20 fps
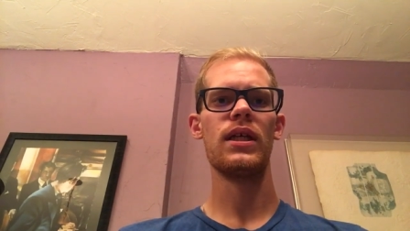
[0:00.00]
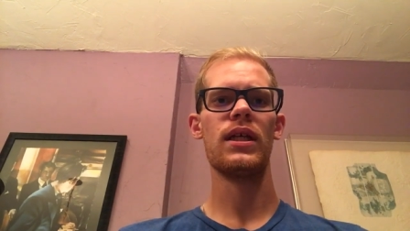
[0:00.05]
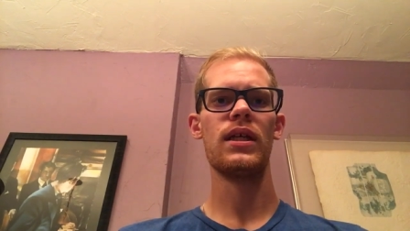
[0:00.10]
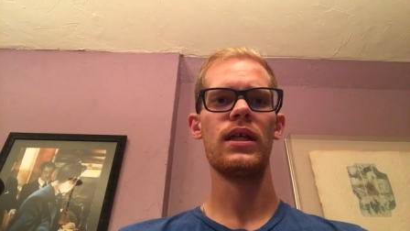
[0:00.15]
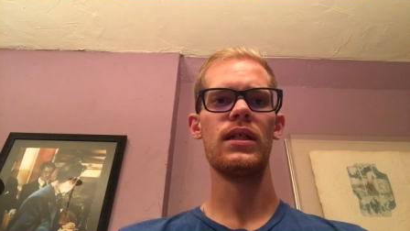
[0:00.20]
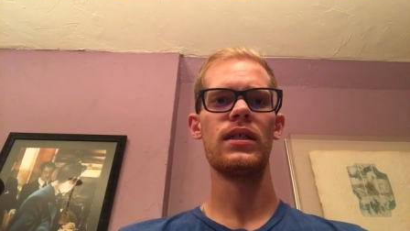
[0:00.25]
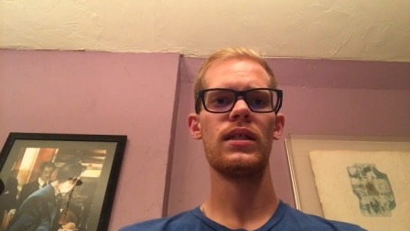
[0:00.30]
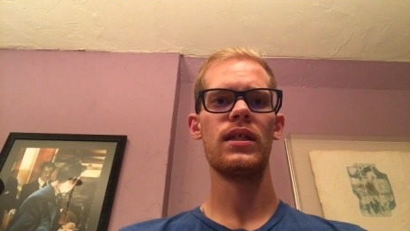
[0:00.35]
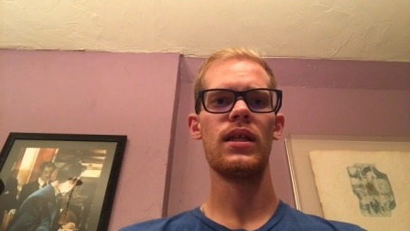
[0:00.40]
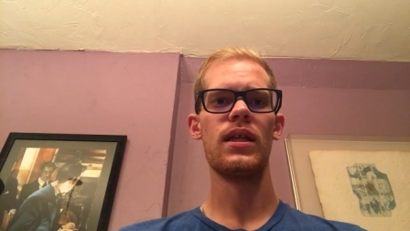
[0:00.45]

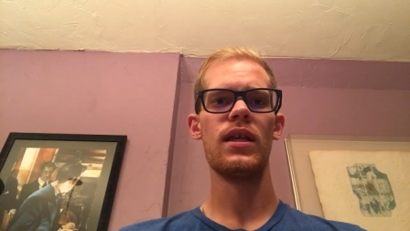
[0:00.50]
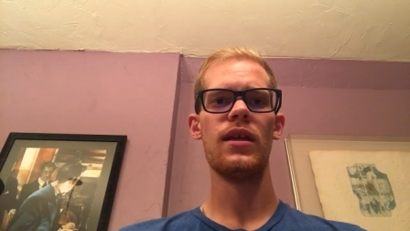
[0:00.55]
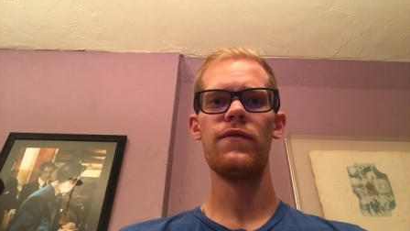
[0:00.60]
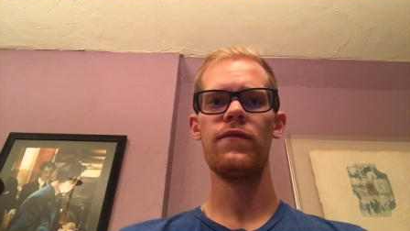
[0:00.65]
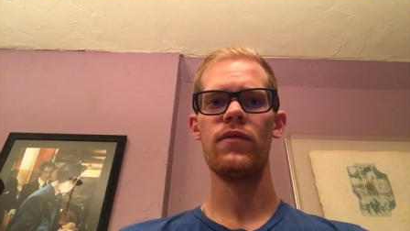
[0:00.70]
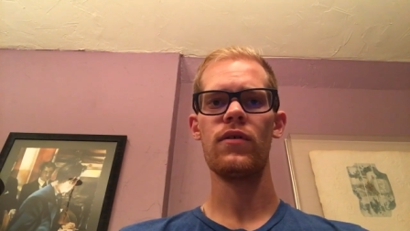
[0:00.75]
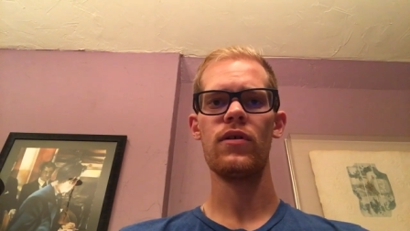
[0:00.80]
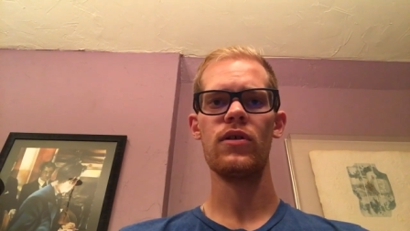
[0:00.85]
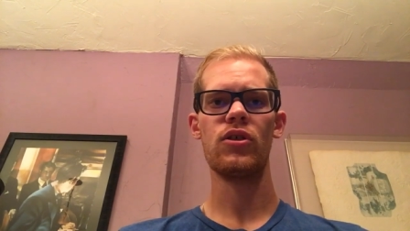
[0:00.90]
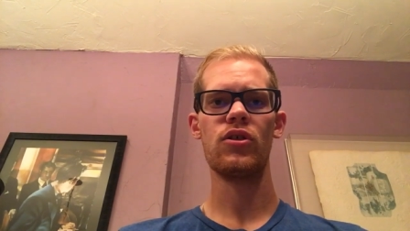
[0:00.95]
is the need
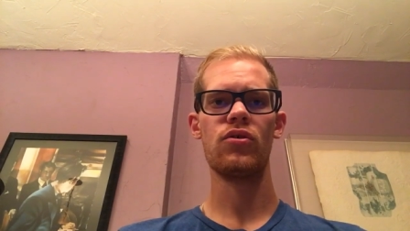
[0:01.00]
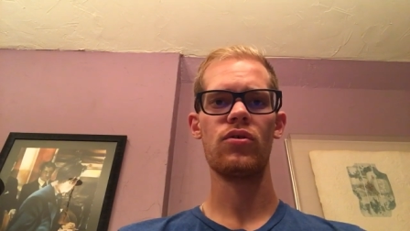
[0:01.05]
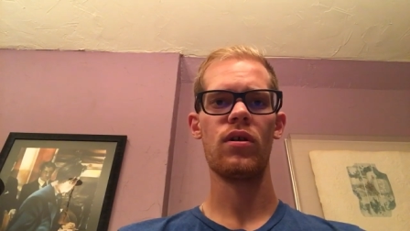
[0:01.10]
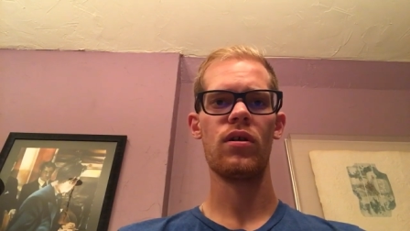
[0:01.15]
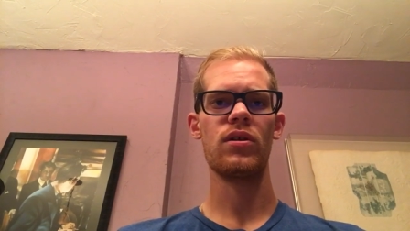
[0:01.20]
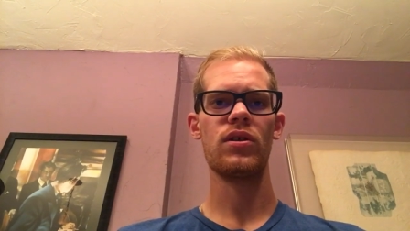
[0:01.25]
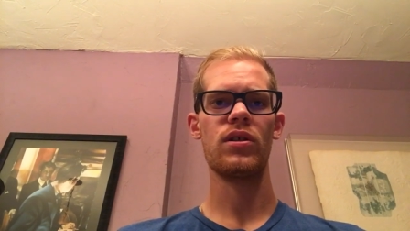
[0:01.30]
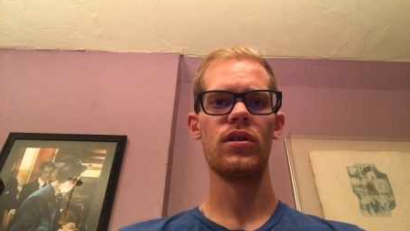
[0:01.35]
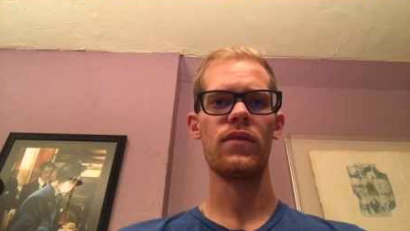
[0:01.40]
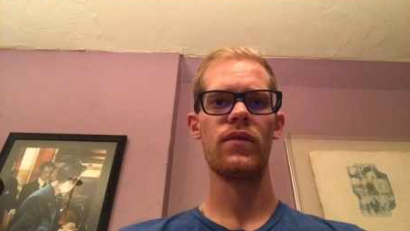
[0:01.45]
for a
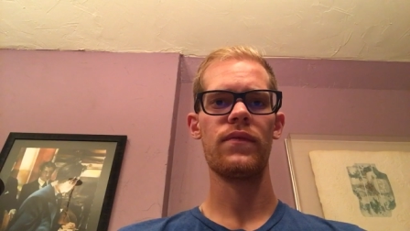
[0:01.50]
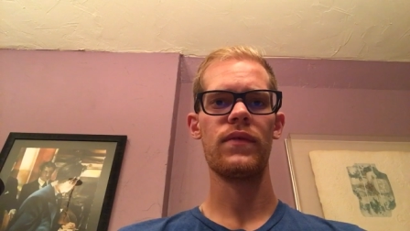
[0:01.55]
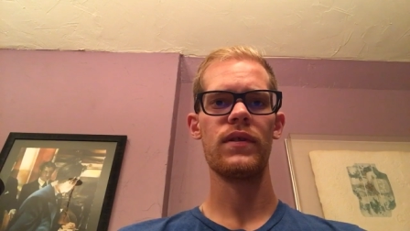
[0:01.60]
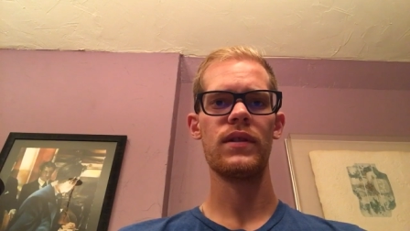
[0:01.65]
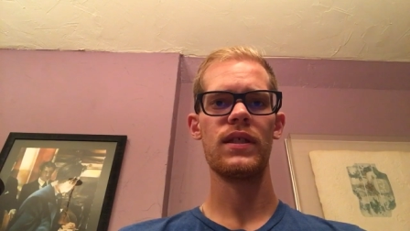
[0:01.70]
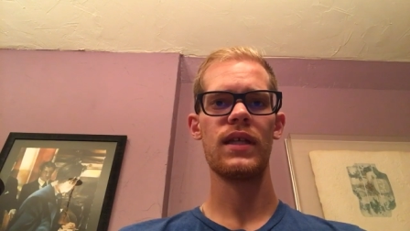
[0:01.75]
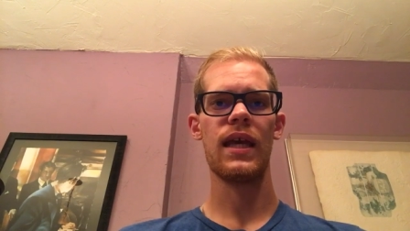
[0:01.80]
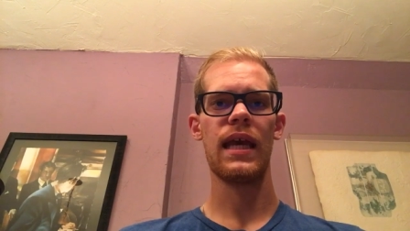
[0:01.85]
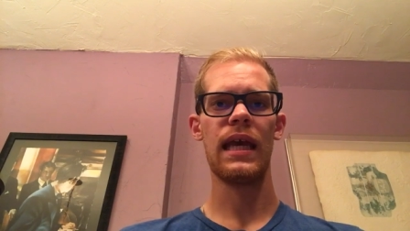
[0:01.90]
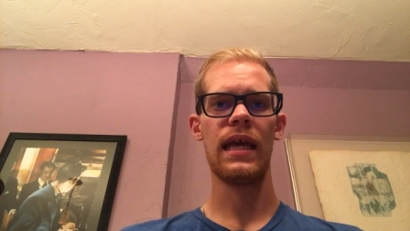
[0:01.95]
strong server
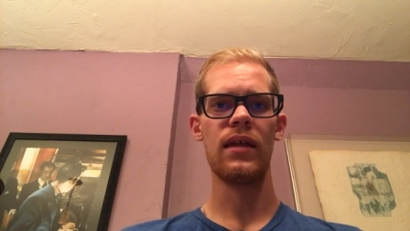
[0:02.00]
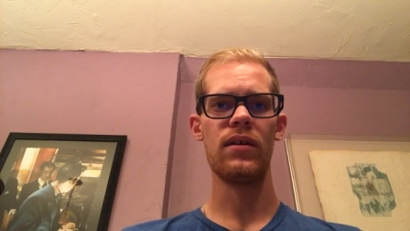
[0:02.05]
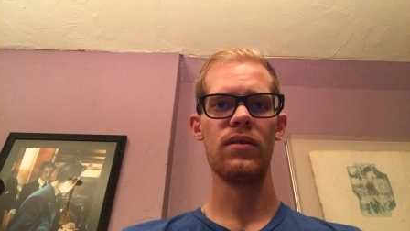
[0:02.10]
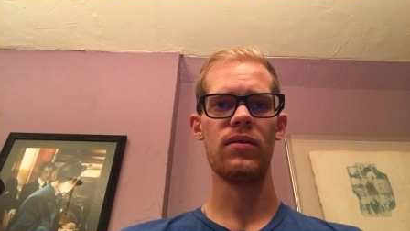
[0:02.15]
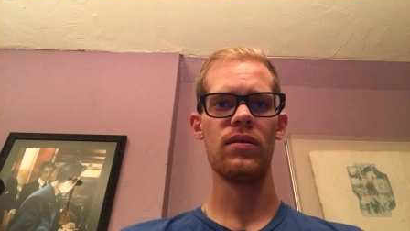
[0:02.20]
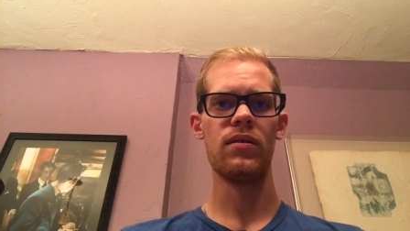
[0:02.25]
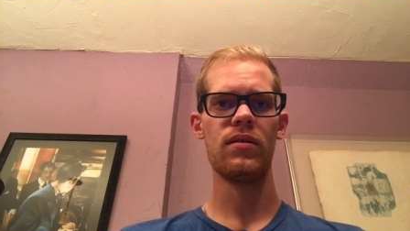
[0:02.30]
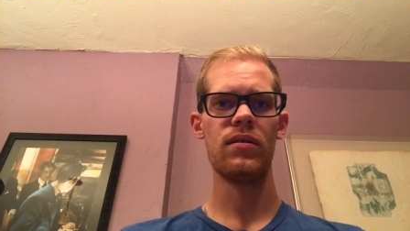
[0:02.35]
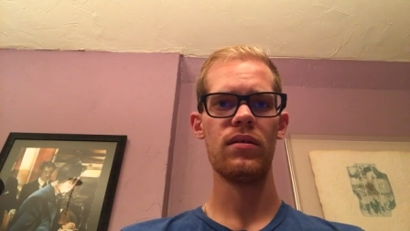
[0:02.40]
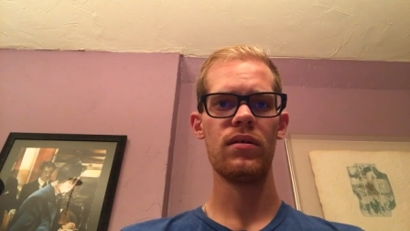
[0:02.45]
to
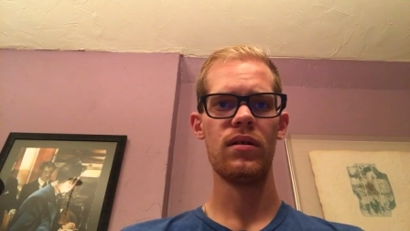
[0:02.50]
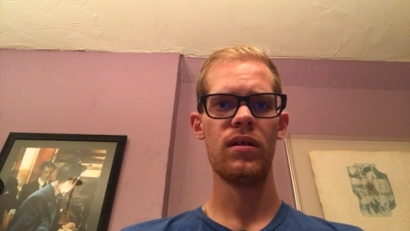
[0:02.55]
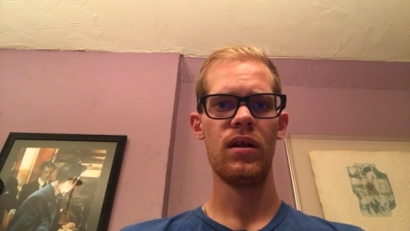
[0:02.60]
handle